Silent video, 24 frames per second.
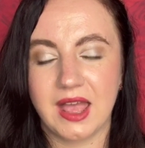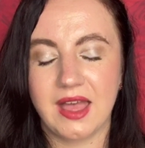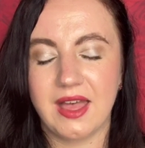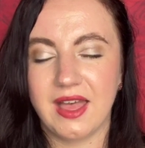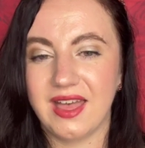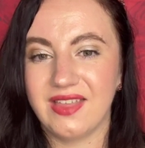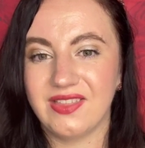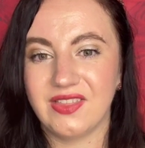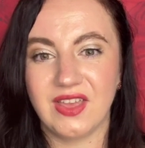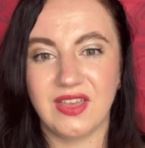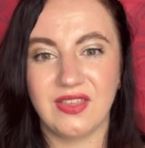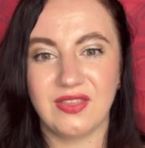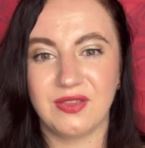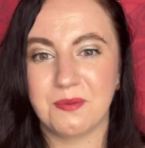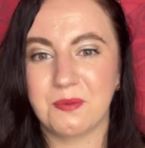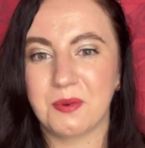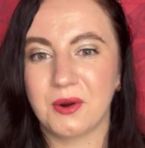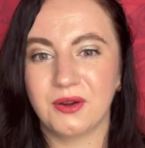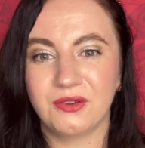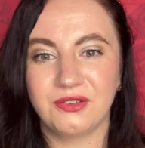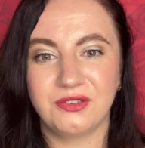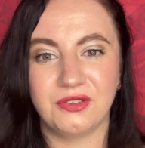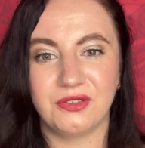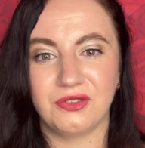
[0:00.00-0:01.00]
And the
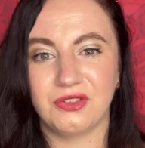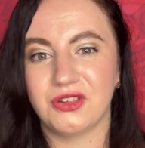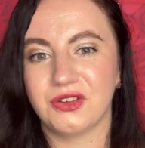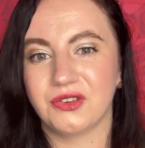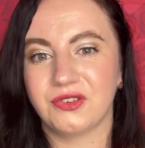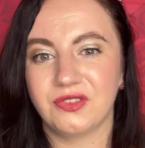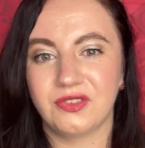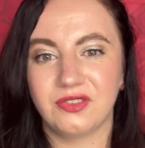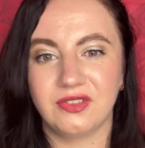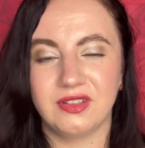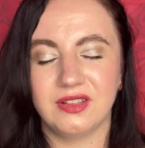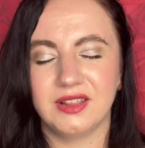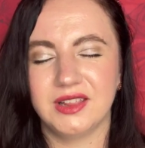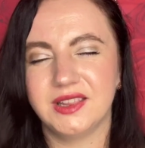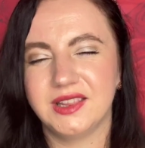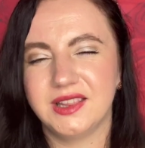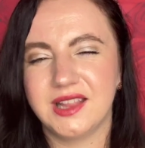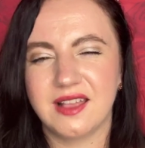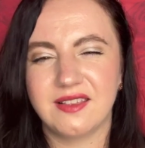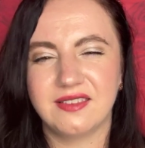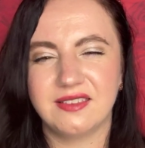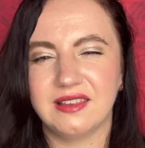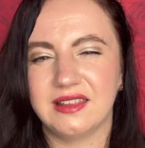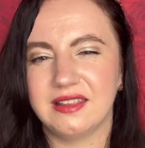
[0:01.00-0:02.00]
person just
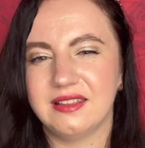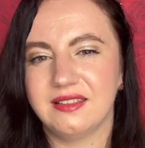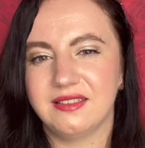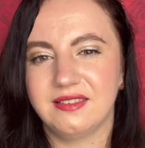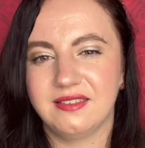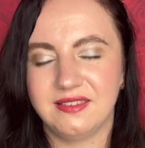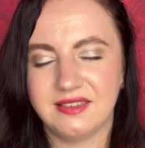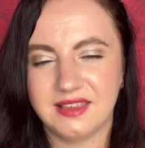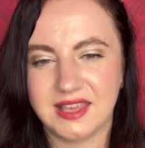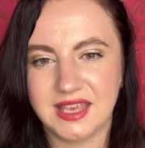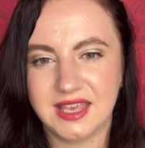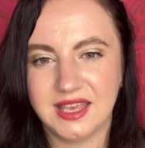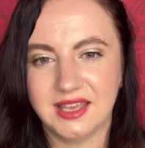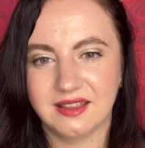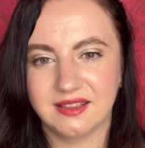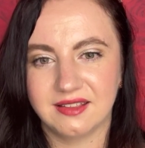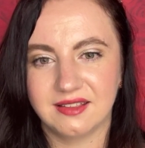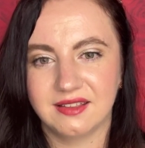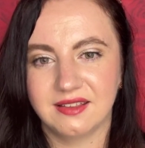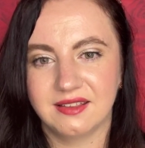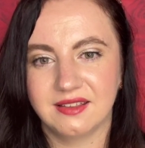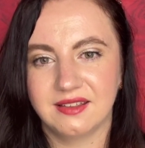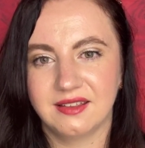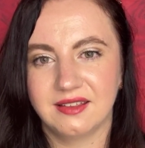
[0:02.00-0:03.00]
doesn't see
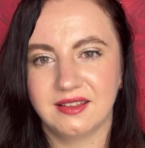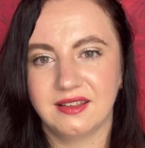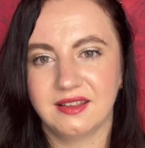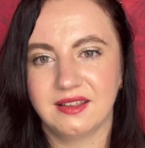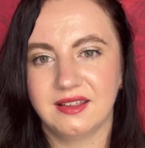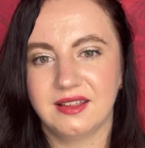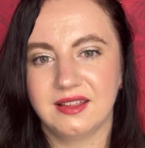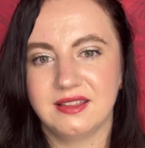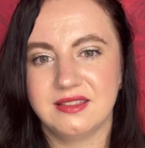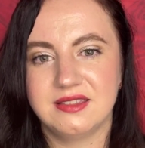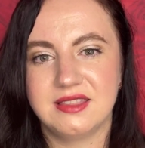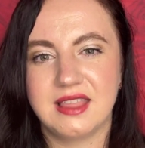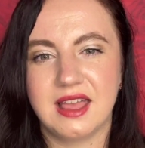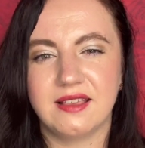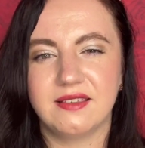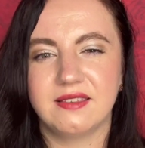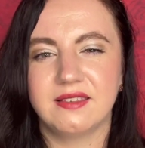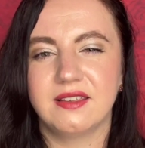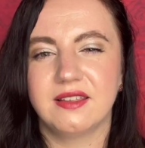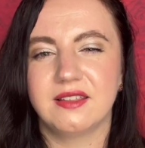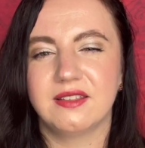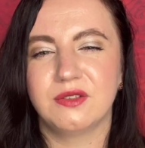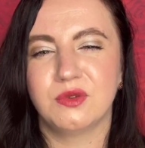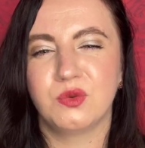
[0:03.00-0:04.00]
it,
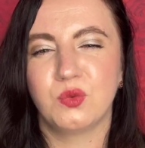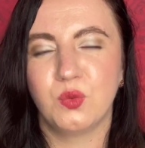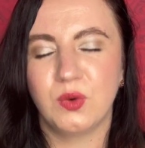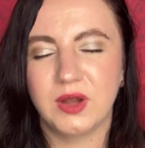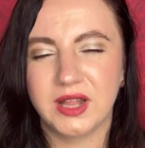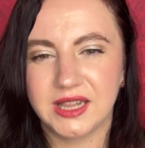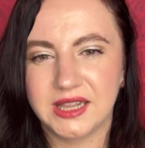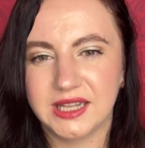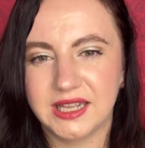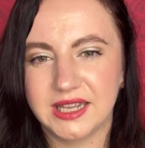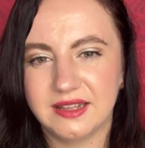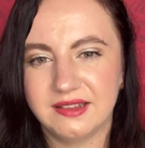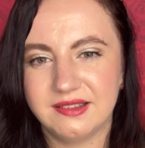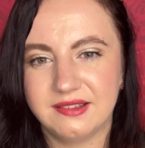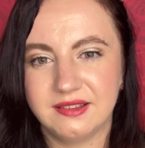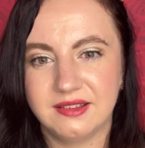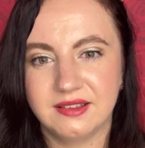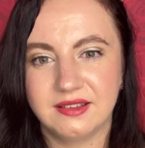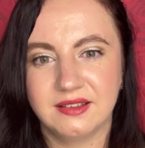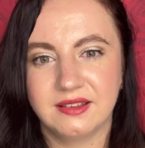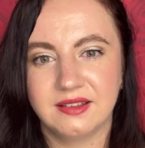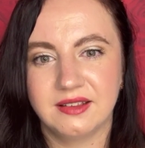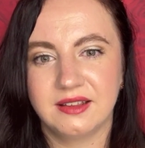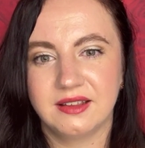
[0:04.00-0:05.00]
doesn't will
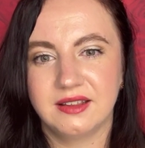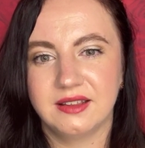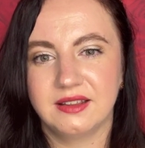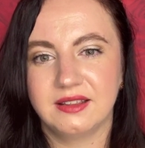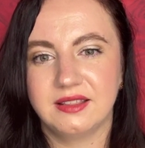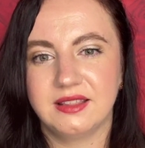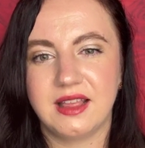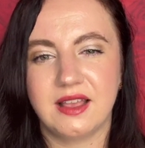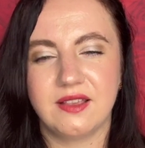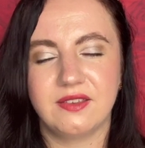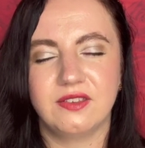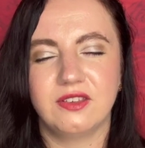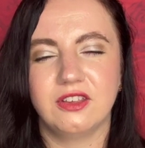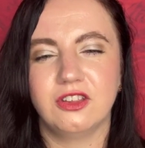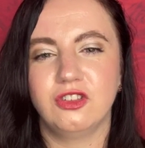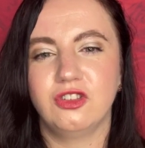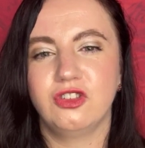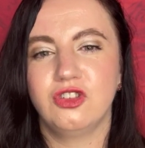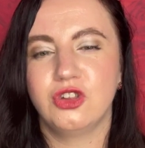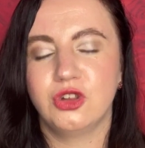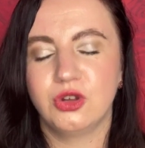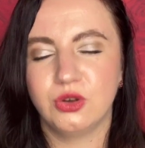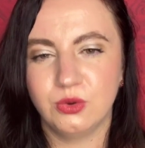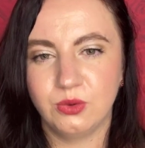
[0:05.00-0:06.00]
it,
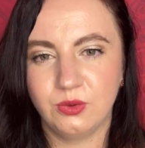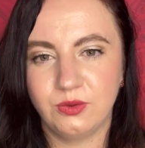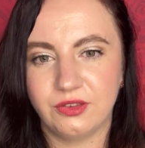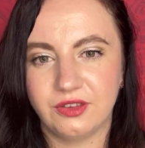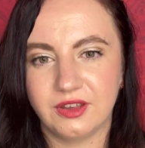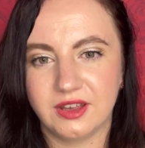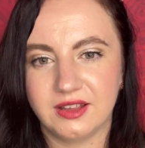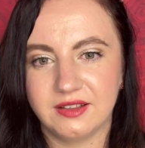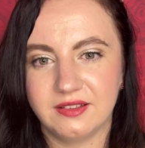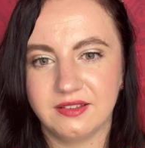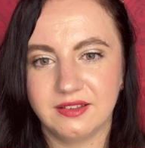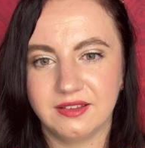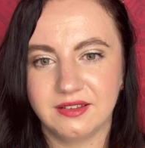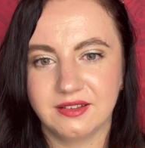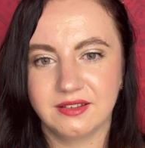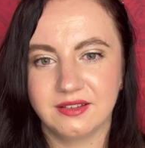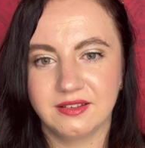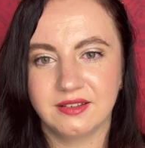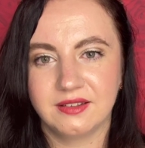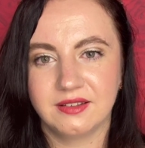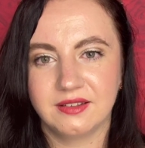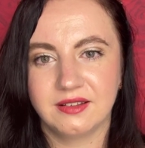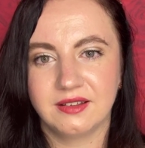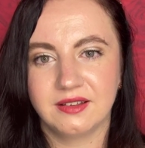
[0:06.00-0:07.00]
doesn't choose it,
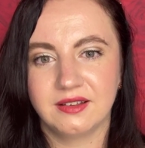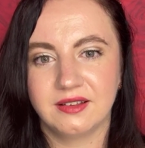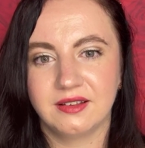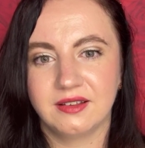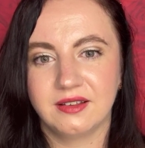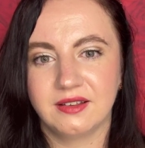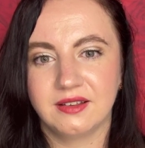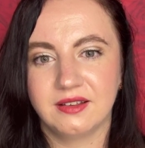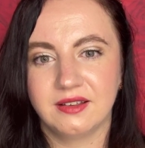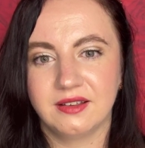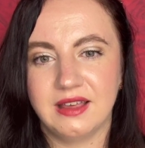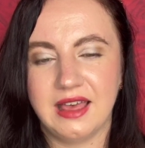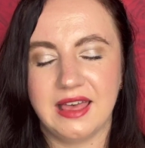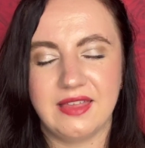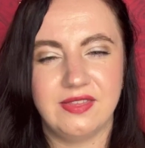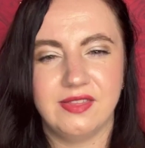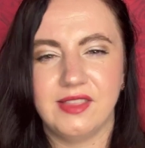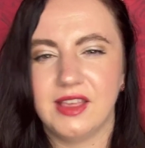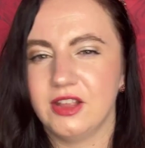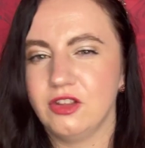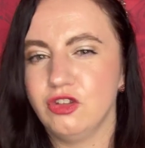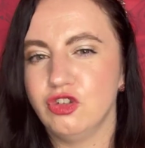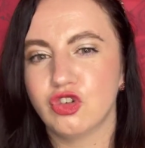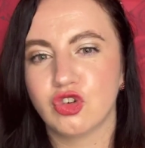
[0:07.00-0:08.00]

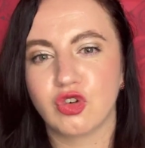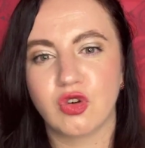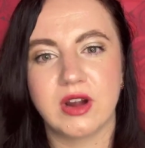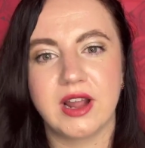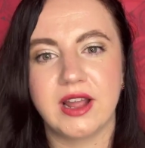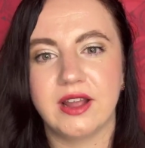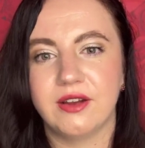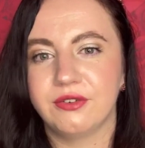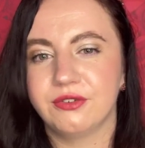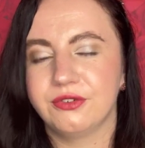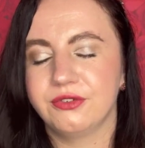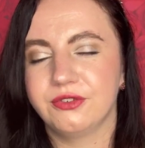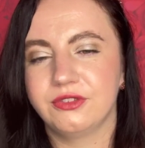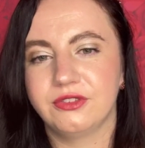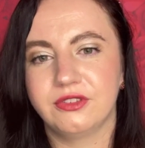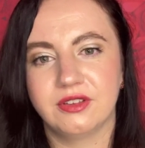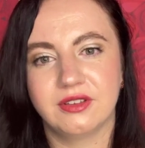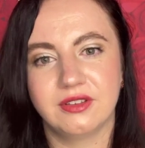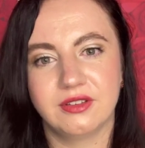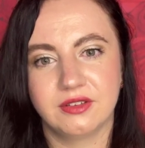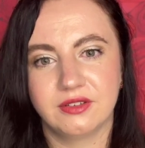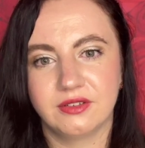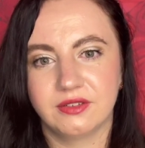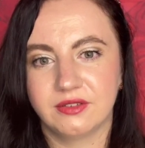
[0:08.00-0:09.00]
and they
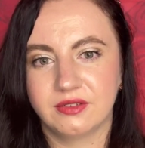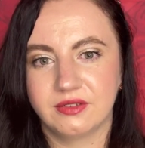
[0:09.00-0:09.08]
drift.